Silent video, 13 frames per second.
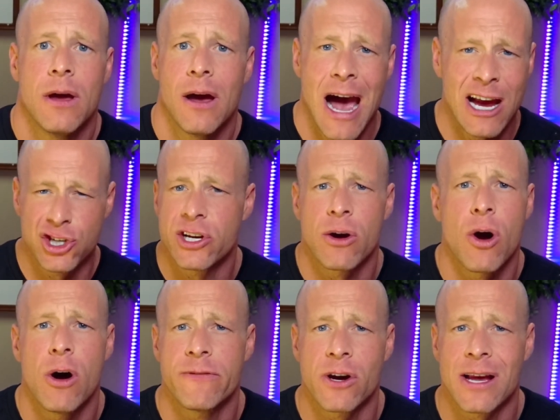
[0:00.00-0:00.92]
I share
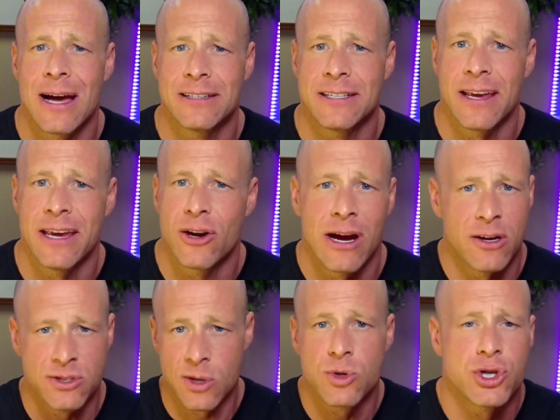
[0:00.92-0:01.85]
all of our content here. I
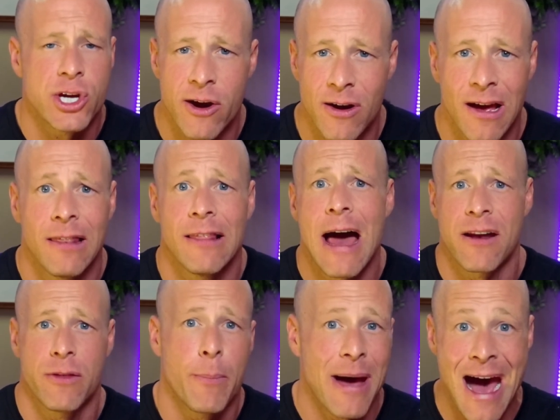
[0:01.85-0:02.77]
also share a lot of
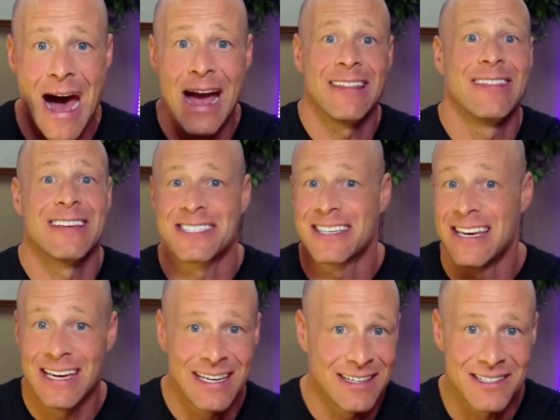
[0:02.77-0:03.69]
the behind the
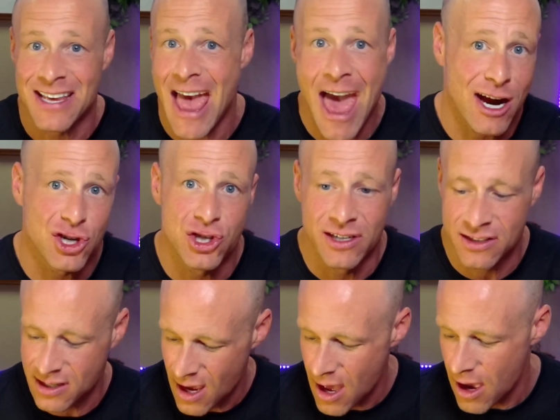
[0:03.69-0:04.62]
scenes
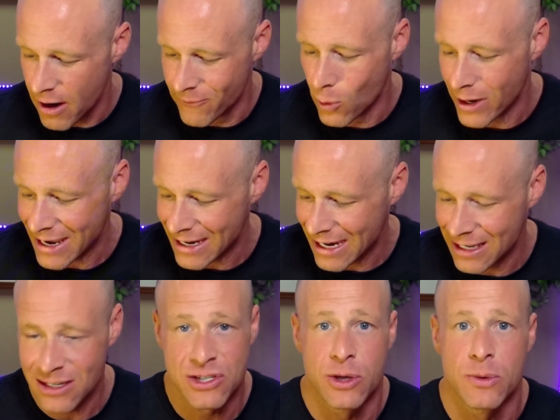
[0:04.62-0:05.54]
actions of what I get into.